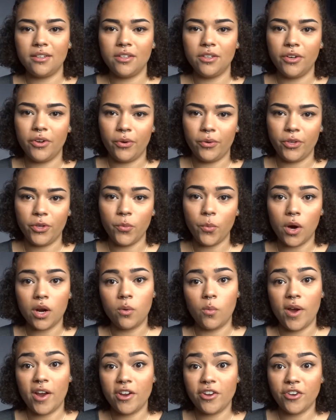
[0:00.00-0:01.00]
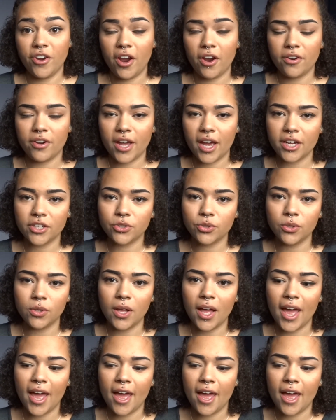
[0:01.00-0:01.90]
you know, you want to wear your hair natural.